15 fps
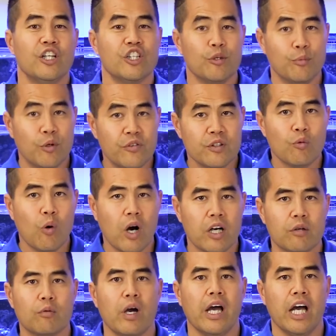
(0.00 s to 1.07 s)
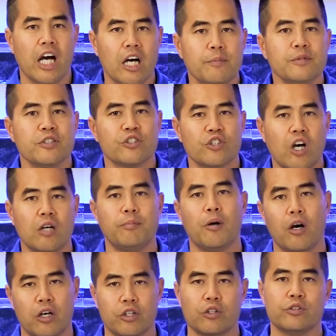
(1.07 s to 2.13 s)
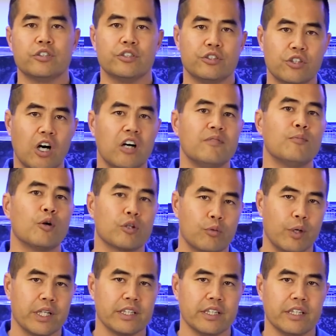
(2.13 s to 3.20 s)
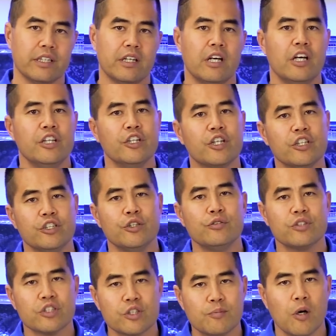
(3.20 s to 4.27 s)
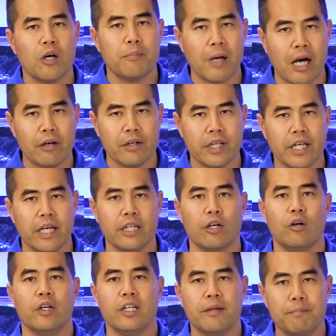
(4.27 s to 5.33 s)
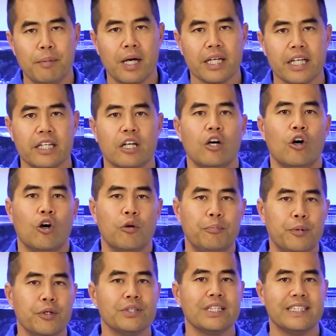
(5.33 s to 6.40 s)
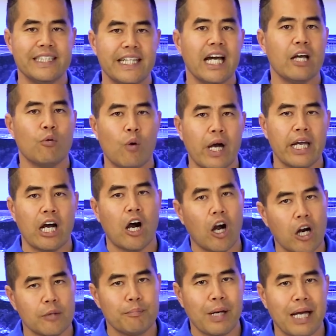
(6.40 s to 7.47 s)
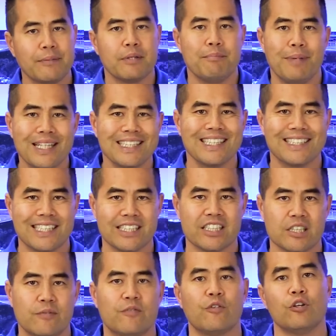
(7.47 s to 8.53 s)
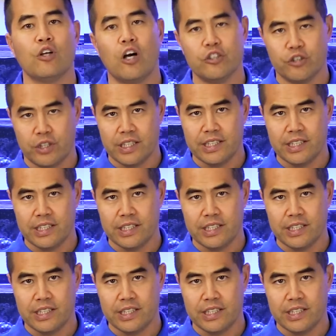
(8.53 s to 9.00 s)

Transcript: The moving water will help the salt particles dissolve more quickly. You can use a small power head in a bucket or build a DIY hard piped mixing system for larger